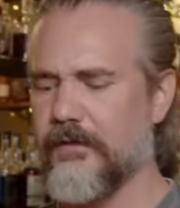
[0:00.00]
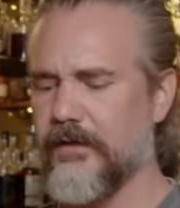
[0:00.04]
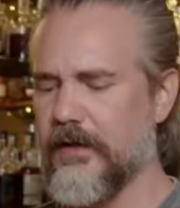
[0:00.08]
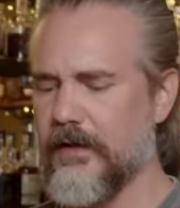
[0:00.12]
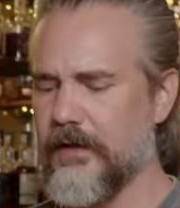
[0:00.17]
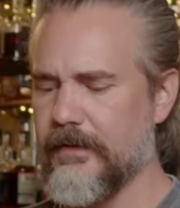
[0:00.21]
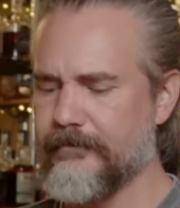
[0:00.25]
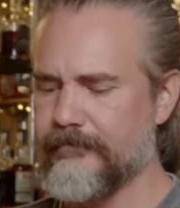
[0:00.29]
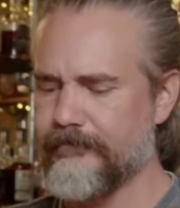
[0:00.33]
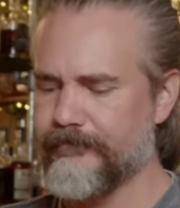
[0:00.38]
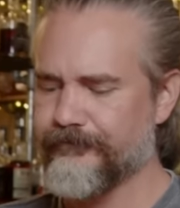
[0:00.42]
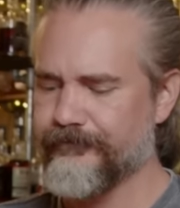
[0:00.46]

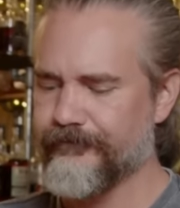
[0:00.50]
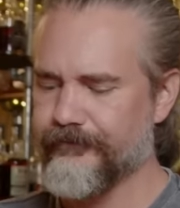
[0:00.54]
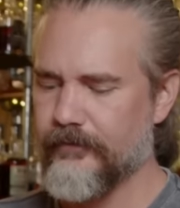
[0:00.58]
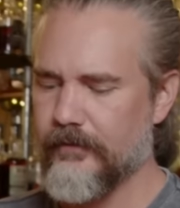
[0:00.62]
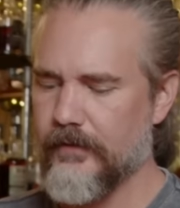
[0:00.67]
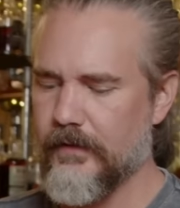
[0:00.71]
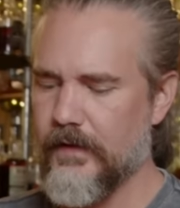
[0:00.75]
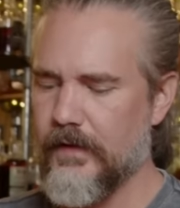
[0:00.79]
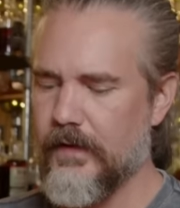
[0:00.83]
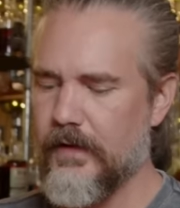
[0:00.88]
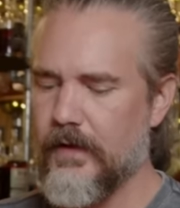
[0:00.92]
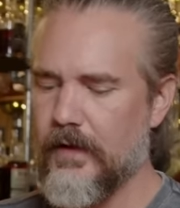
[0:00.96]
very.
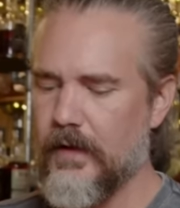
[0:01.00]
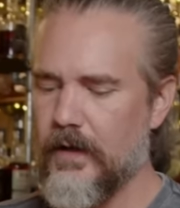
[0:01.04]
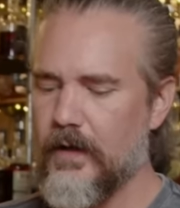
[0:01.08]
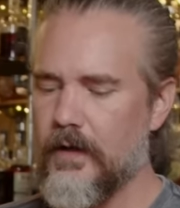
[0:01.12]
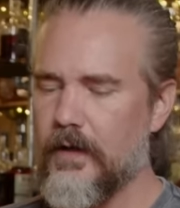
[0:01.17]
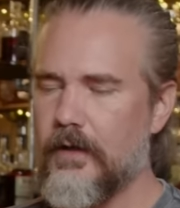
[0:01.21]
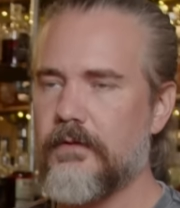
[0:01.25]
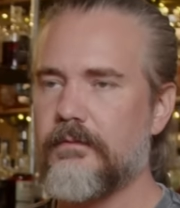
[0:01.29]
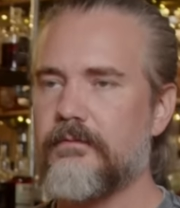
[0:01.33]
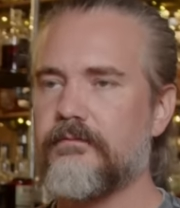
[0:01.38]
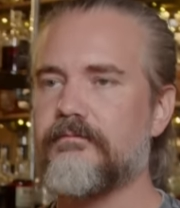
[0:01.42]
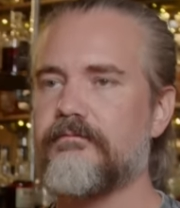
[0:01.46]

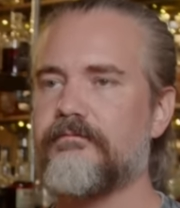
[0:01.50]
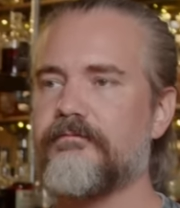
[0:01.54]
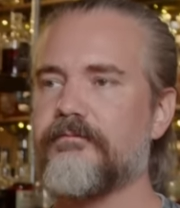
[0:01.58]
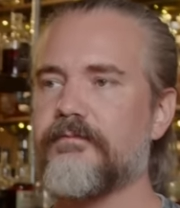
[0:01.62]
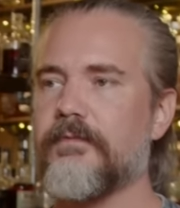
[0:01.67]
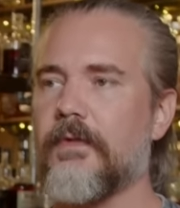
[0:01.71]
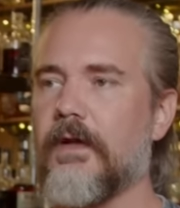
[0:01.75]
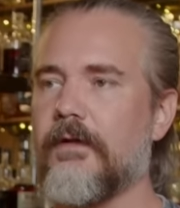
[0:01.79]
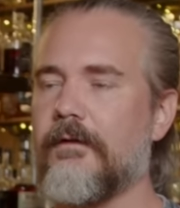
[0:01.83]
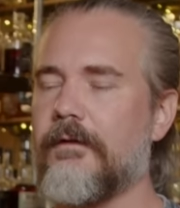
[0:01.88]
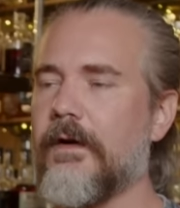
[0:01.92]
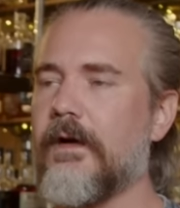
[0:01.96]
Almost no oak.
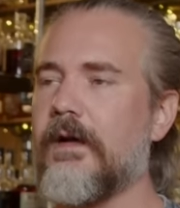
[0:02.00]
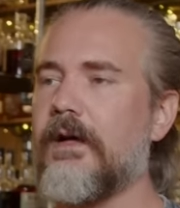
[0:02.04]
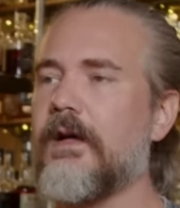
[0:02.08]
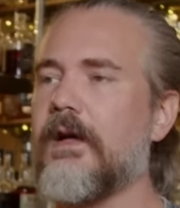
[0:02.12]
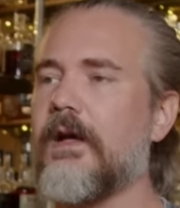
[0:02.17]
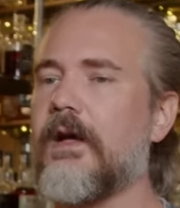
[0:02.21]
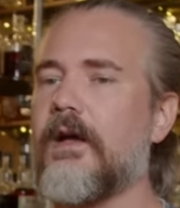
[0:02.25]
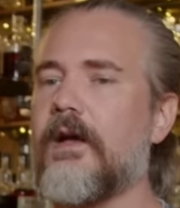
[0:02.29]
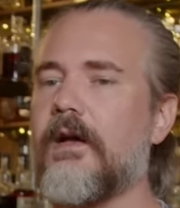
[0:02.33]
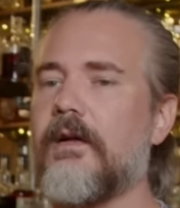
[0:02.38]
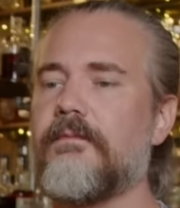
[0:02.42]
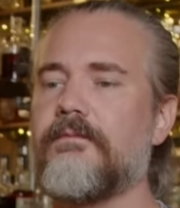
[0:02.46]
Very,
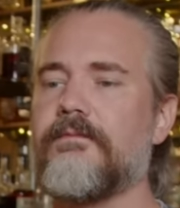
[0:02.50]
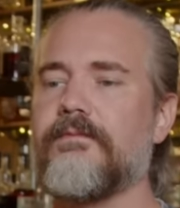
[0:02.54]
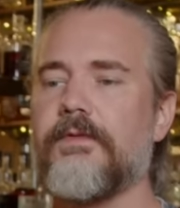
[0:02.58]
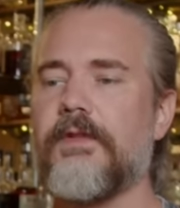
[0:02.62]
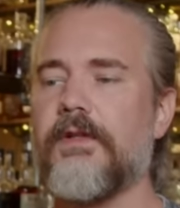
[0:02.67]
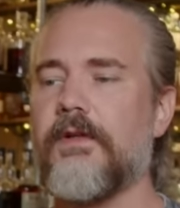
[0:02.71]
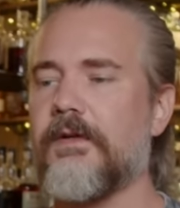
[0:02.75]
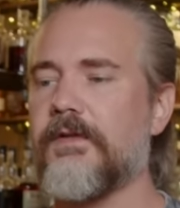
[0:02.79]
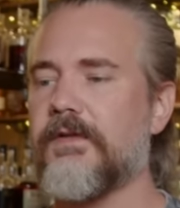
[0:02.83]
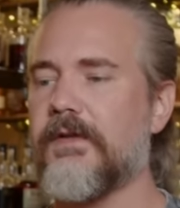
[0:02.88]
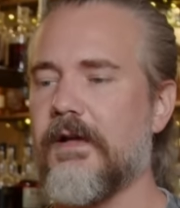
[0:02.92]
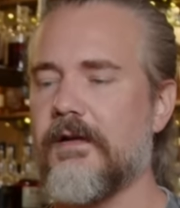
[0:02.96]
um, you
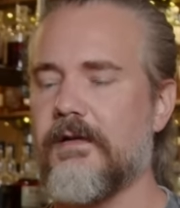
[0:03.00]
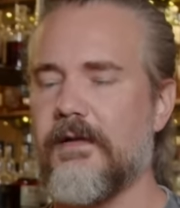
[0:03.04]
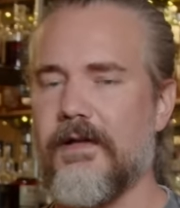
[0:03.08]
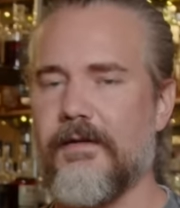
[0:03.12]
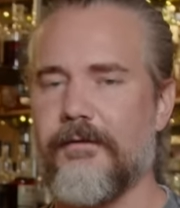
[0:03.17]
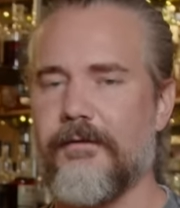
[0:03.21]
know, it's got a lot